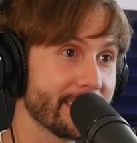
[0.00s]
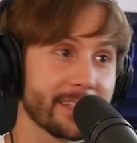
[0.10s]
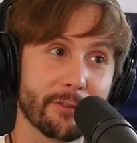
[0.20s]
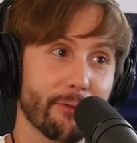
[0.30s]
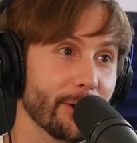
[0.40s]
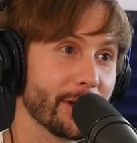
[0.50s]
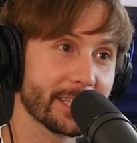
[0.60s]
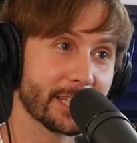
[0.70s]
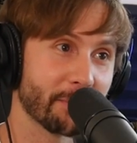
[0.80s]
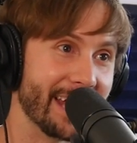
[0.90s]
It doesn't feel
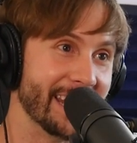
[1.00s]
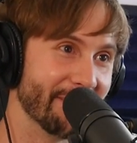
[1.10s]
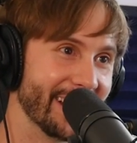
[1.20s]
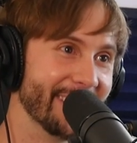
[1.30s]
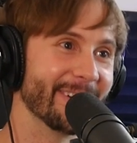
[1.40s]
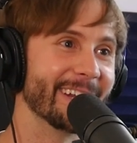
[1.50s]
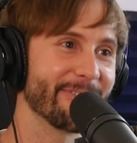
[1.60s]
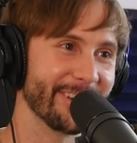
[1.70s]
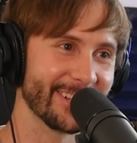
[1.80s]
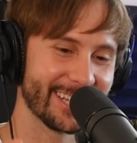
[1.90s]
good to spend that money, but
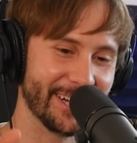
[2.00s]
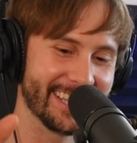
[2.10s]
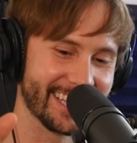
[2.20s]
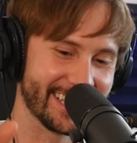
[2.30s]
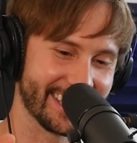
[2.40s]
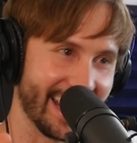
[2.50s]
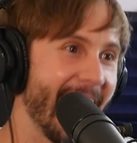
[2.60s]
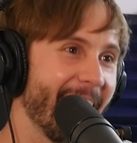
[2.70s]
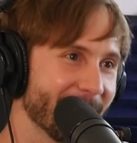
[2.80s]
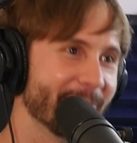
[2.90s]
right. it feels good to, to
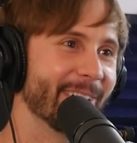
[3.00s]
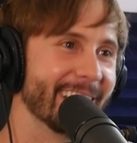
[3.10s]
have the